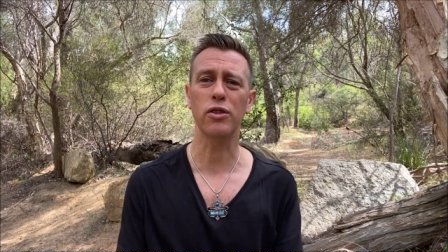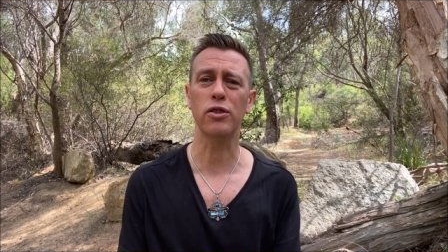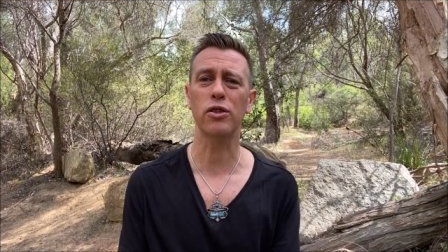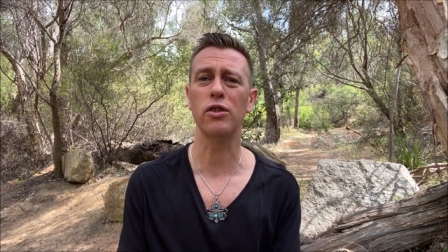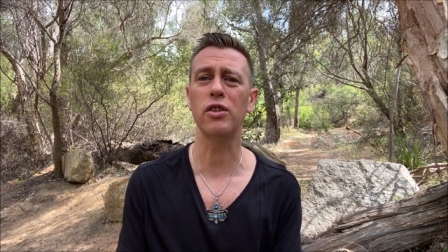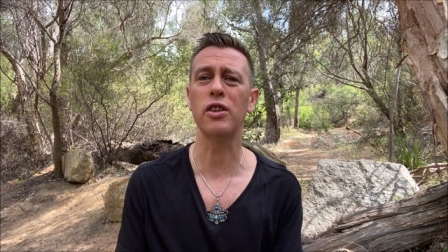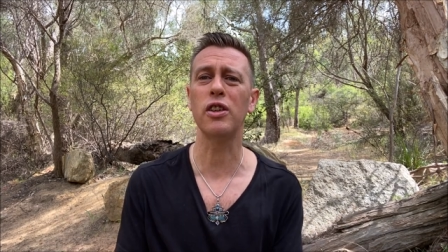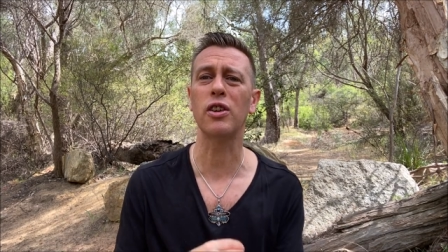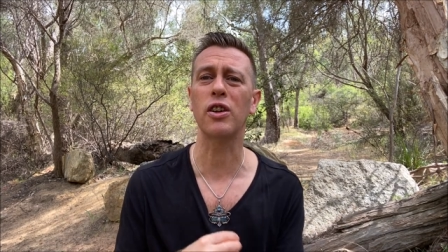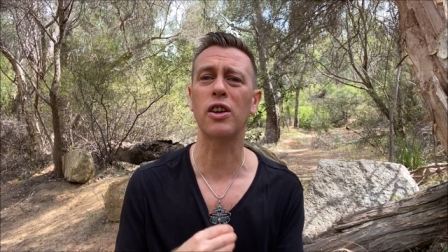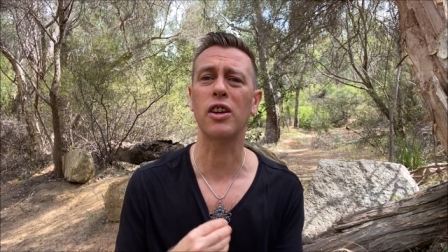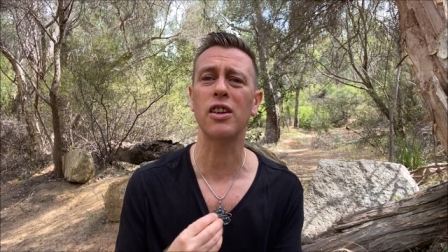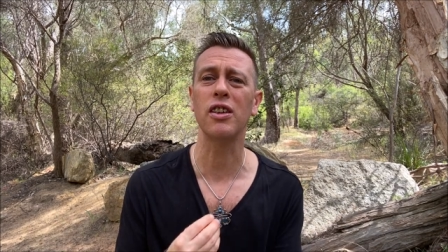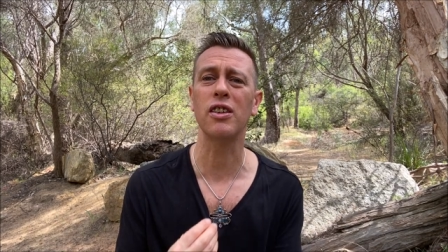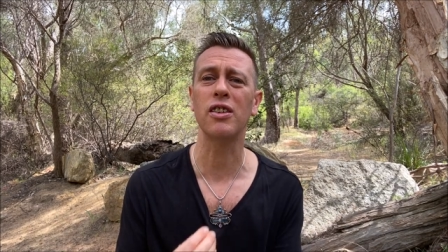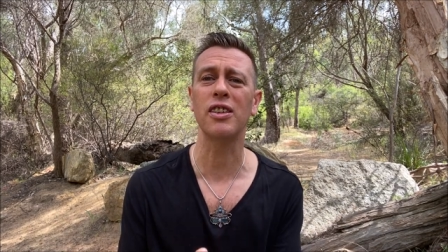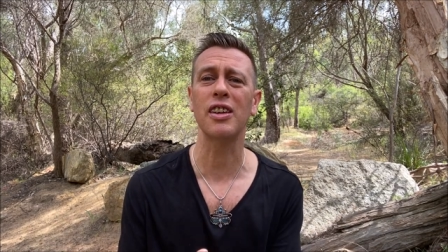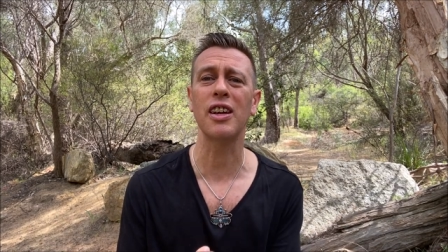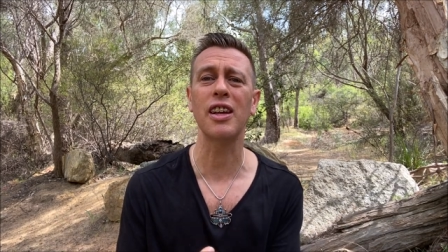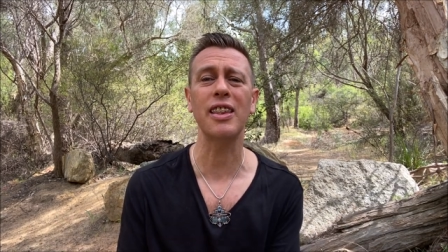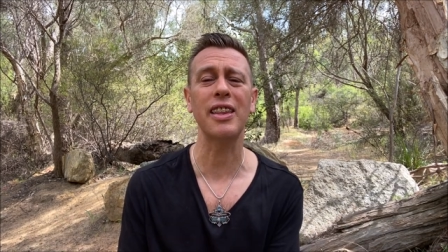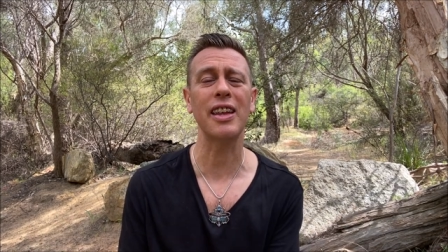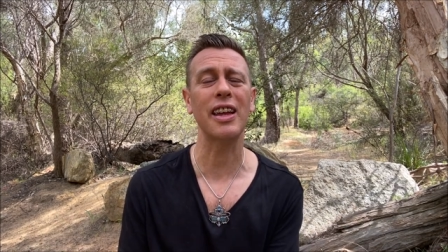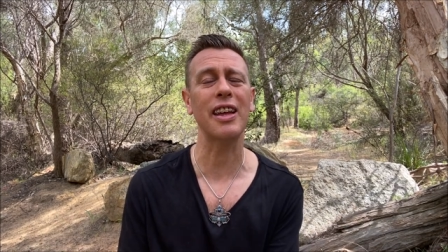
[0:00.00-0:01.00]
so that you can
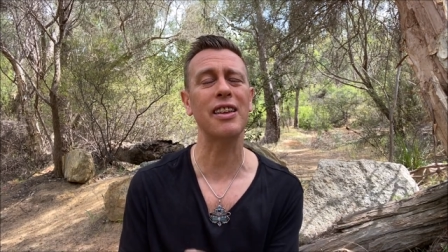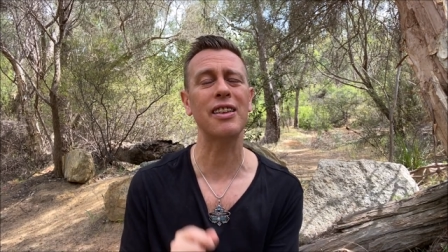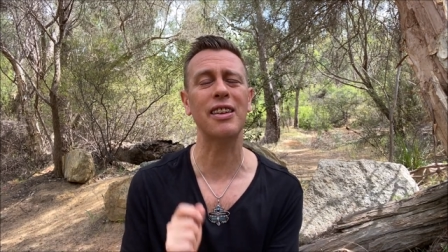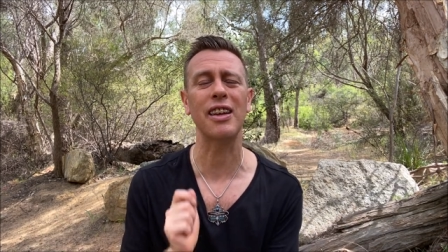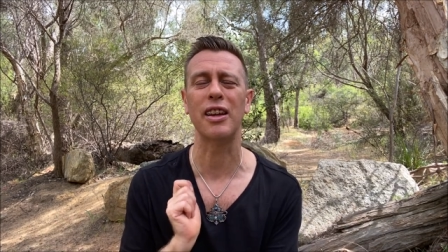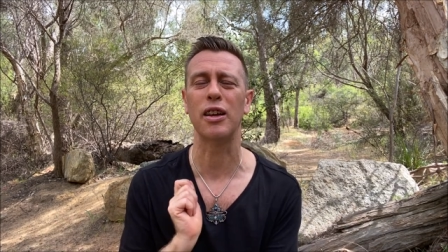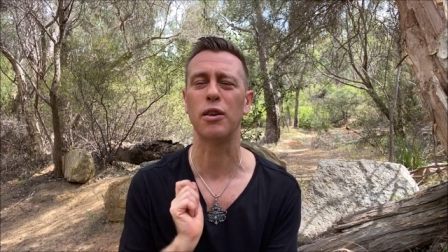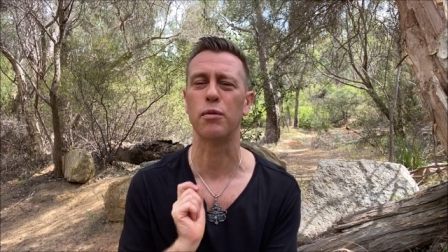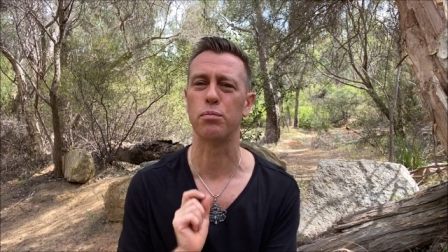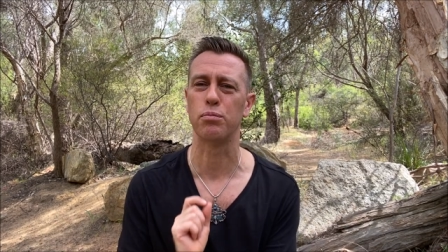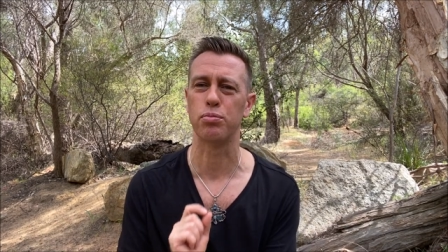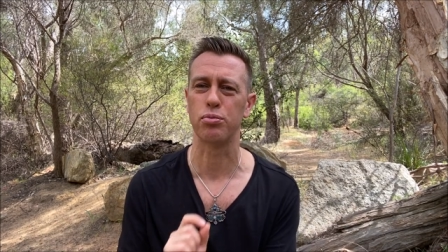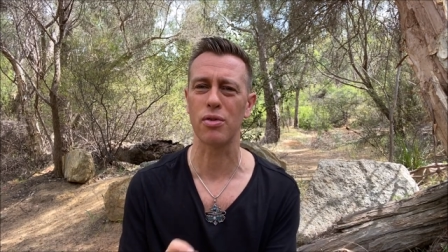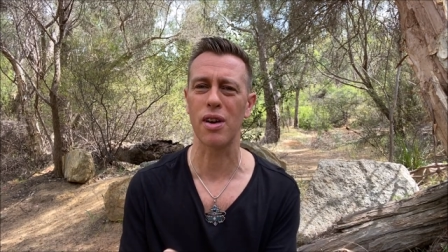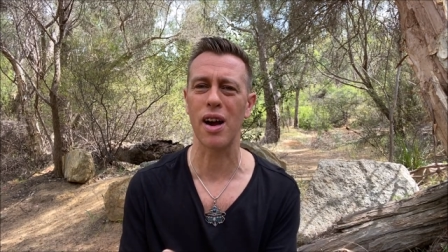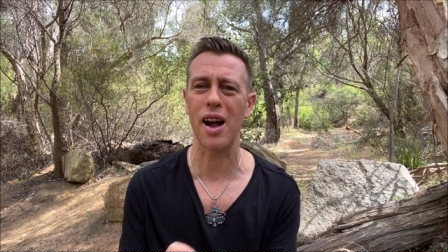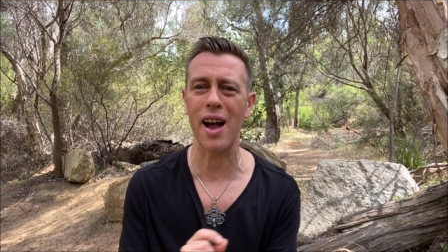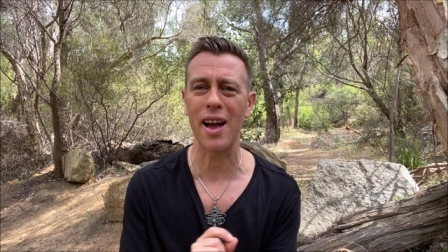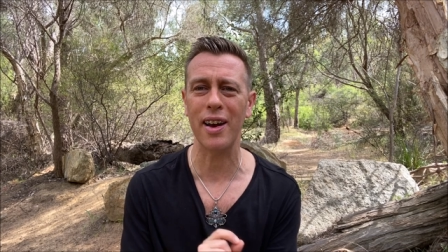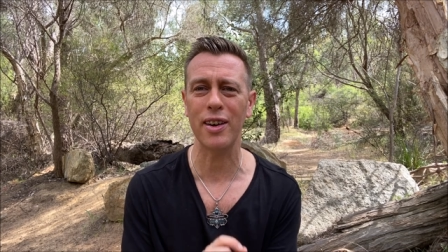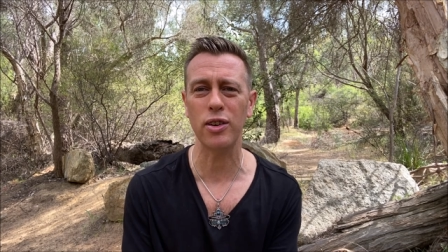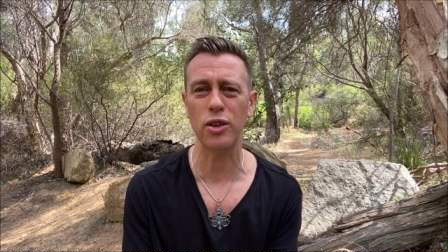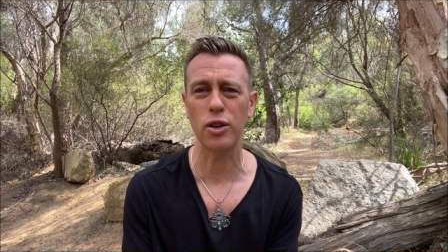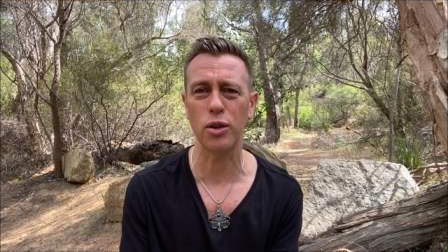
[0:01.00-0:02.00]
see things in a
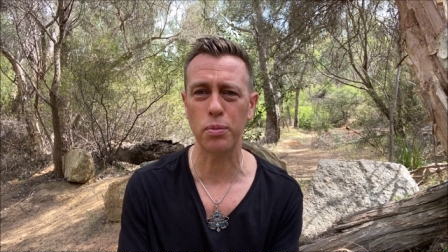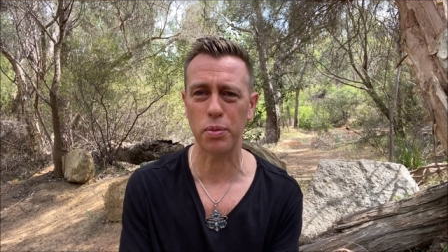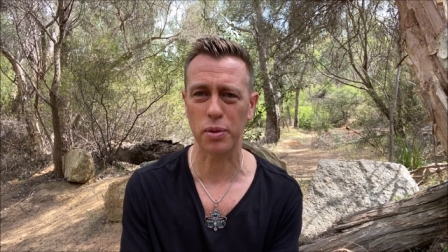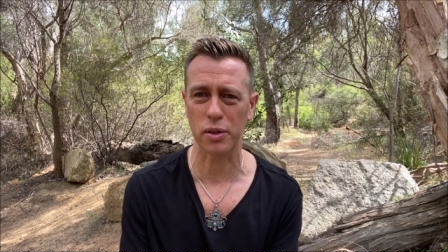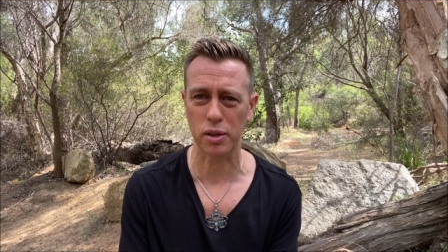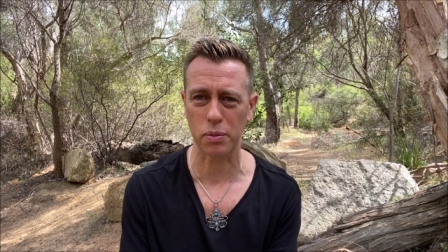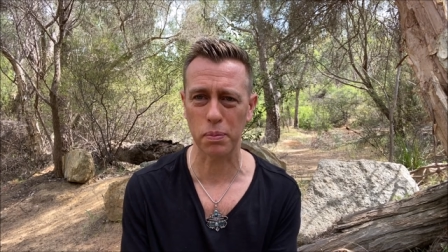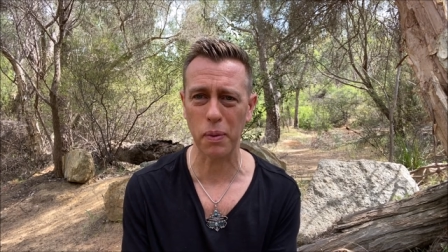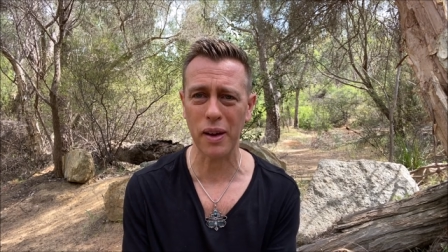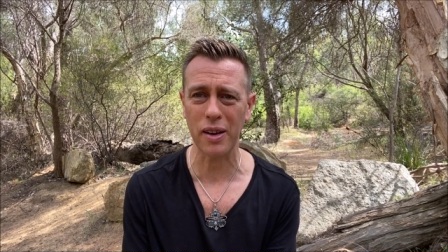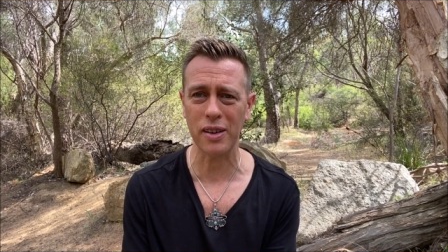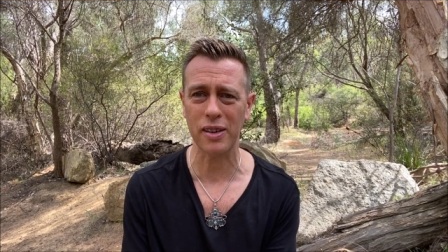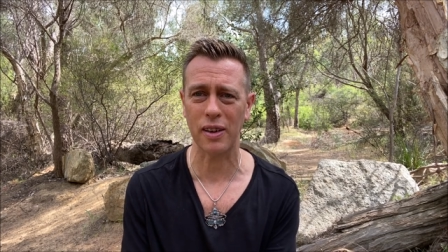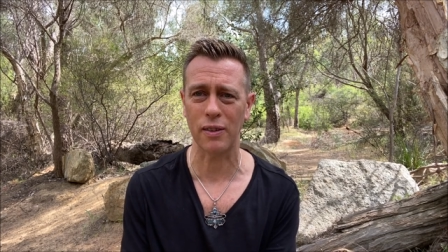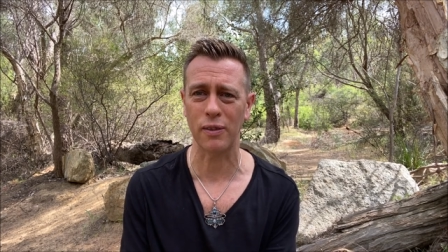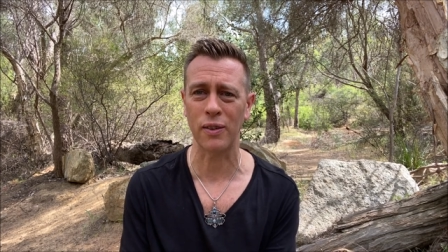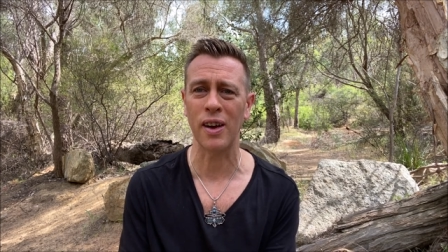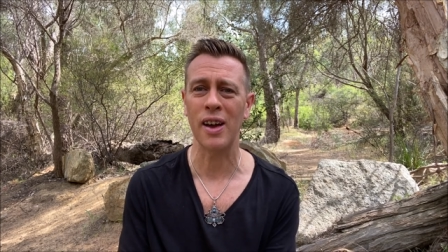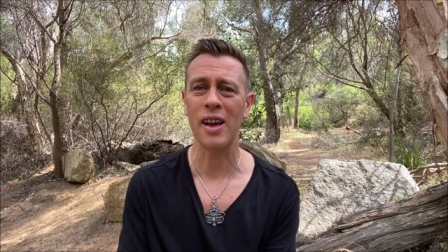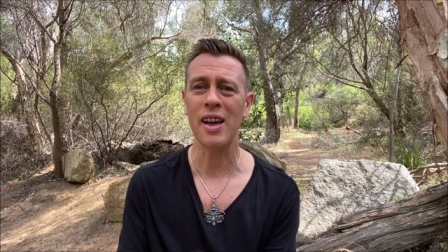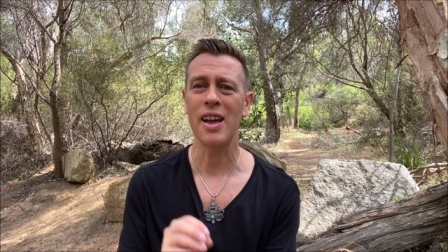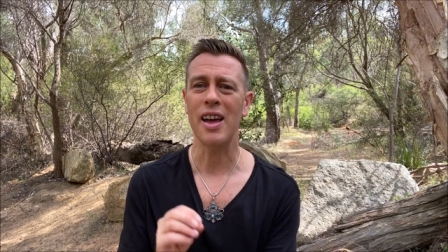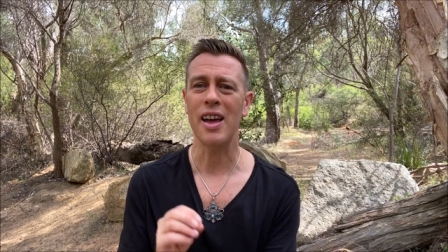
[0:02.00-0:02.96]
brand new perspective